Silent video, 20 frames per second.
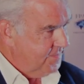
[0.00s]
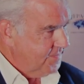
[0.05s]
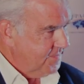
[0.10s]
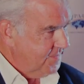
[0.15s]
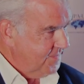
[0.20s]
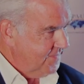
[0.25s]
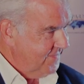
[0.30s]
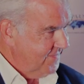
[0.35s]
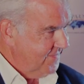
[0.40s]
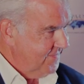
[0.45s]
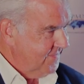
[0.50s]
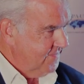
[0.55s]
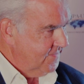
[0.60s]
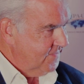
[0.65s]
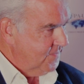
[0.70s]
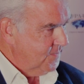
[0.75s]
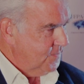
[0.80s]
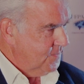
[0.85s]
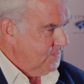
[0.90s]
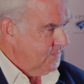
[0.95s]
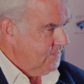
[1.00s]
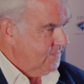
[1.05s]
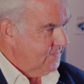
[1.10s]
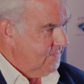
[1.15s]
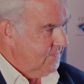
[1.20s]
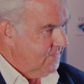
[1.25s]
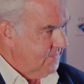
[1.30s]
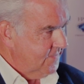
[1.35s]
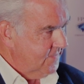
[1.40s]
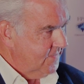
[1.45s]

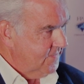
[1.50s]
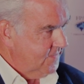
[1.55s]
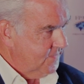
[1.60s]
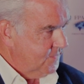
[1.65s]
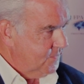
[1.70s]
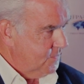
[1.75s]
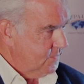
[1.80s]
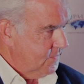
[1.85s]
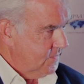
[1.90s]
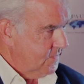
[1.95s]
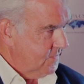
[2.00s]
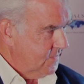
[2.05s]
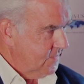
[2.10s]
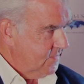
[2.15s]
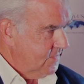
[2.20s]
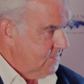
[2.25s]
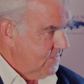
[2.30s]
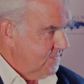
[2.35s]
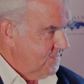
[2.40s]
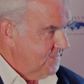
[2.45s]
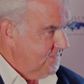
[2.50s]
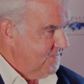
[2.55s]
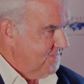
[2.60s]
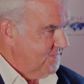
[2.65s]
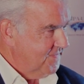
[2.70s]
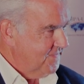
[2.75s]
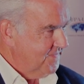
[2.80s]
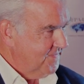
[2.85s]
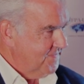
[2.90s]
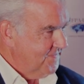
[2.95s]

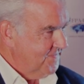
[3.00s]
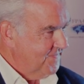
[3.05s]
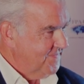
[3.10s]
No words are spoken by the person on screen.